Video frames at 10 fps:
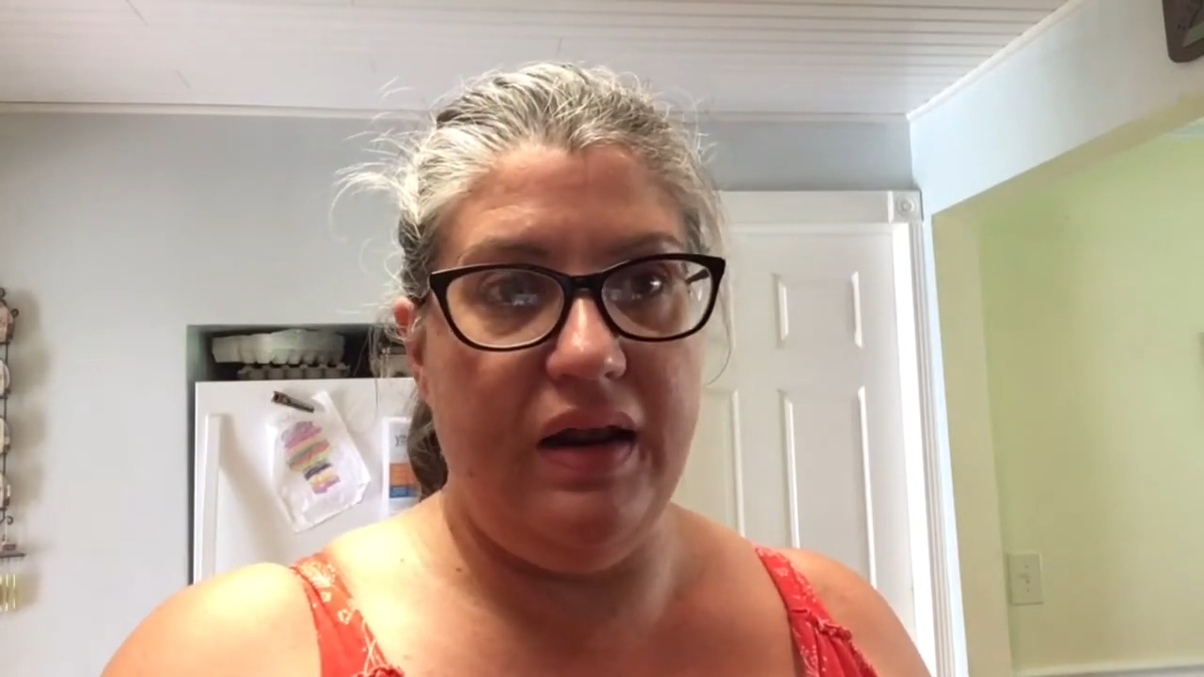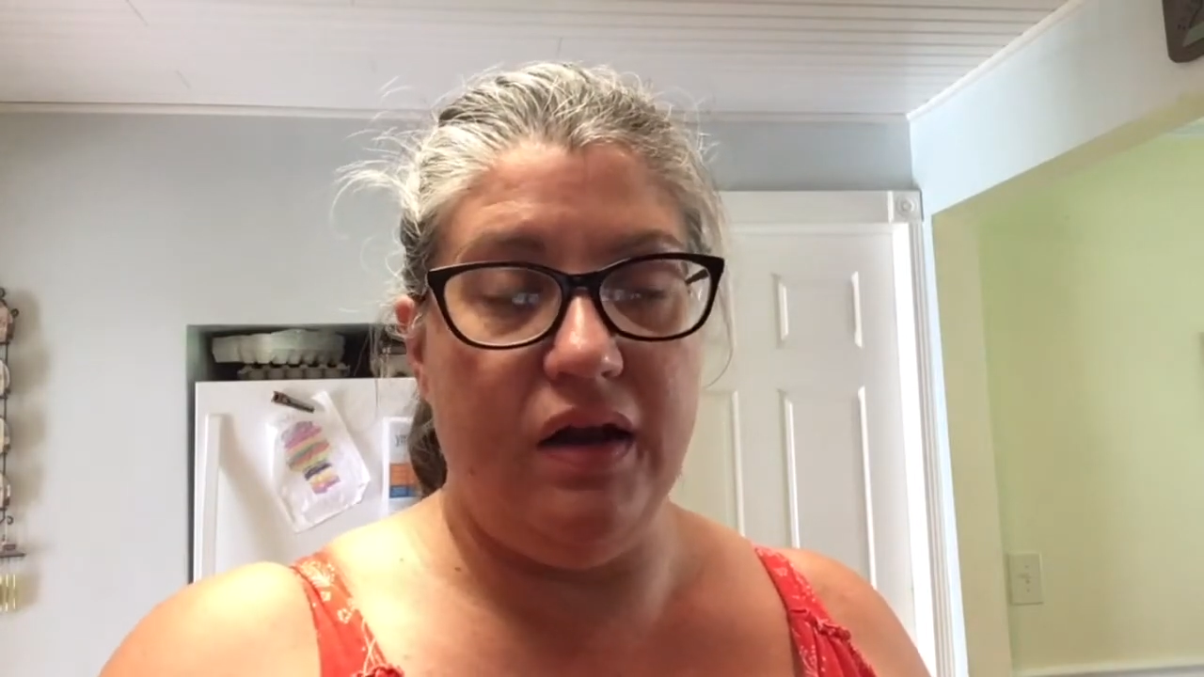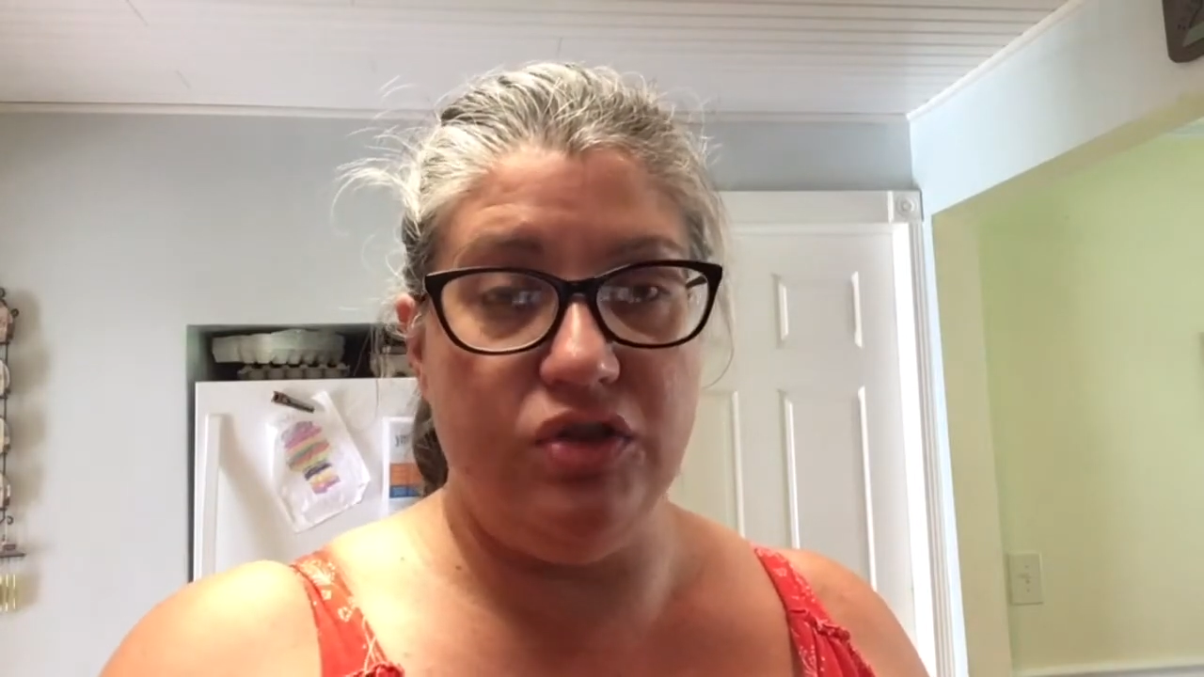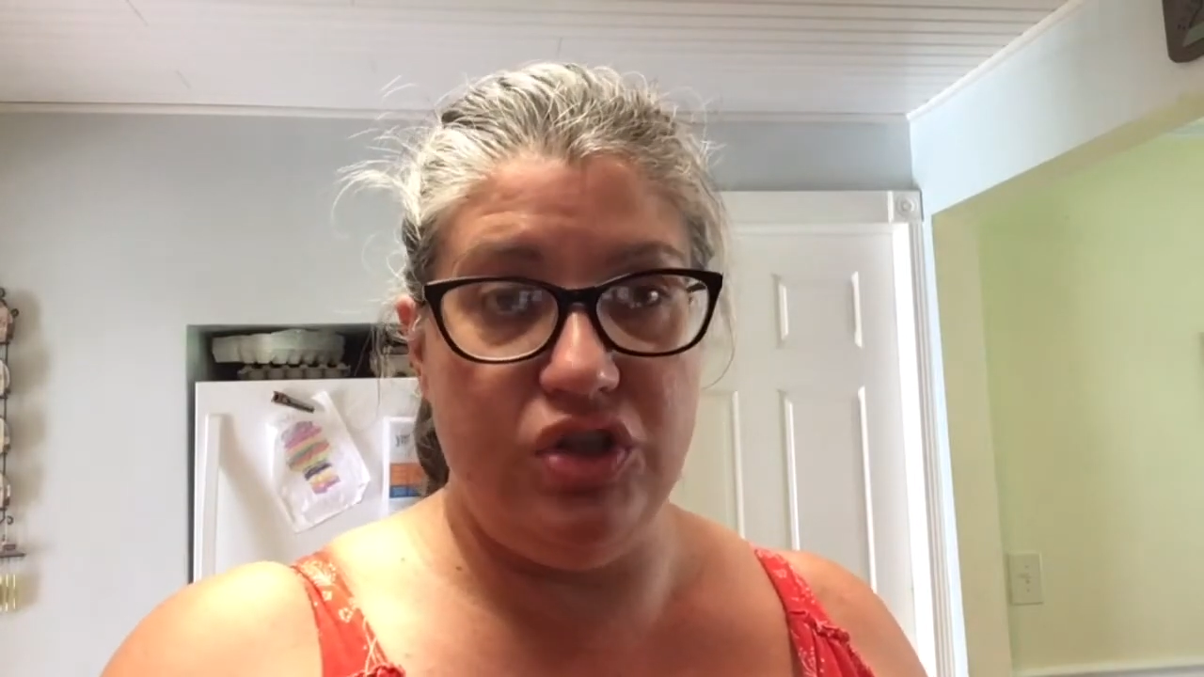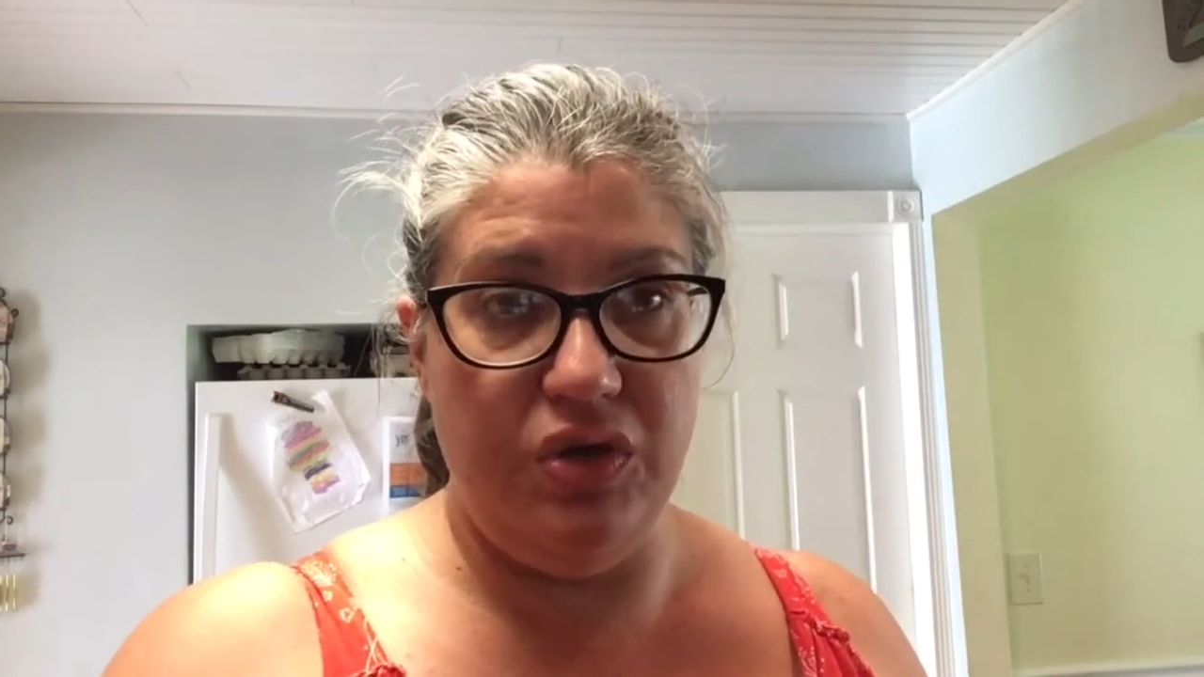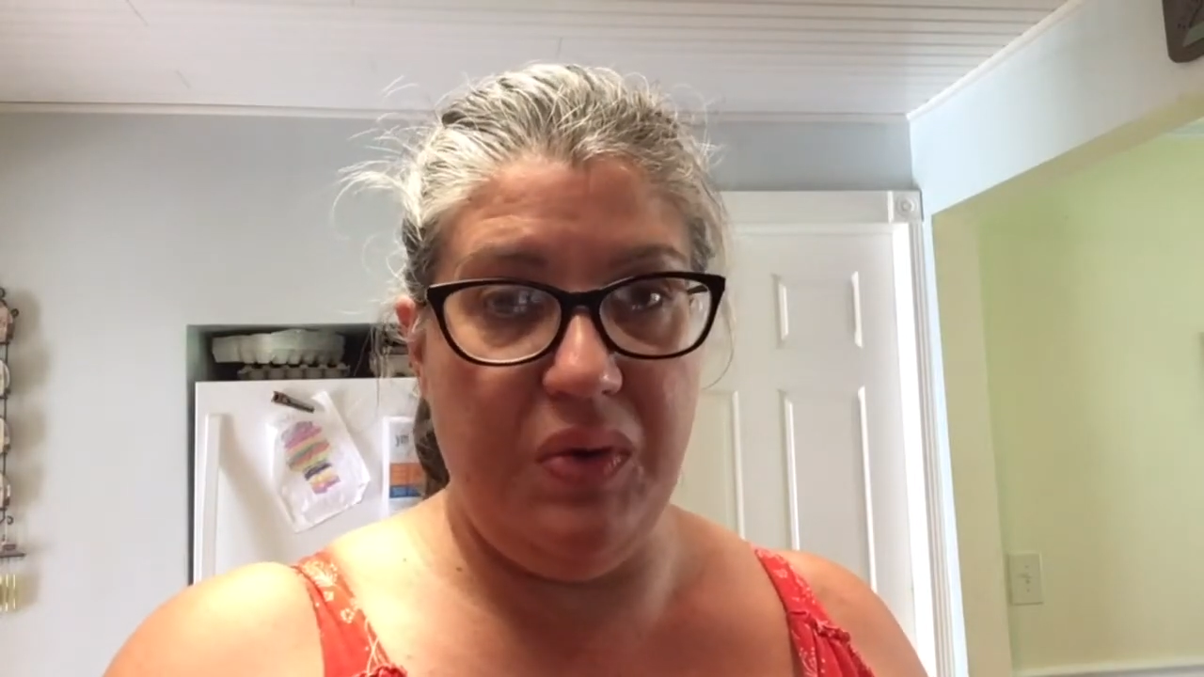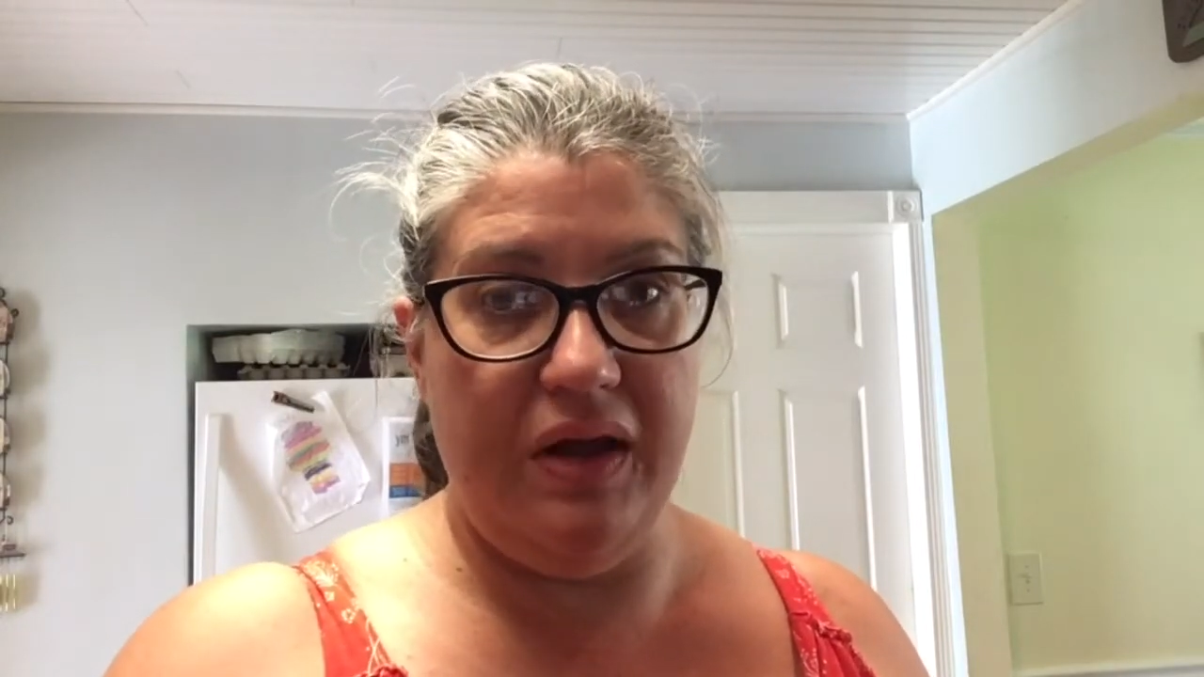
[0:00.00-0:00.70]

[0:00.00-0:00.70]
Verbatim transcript: and I'll show you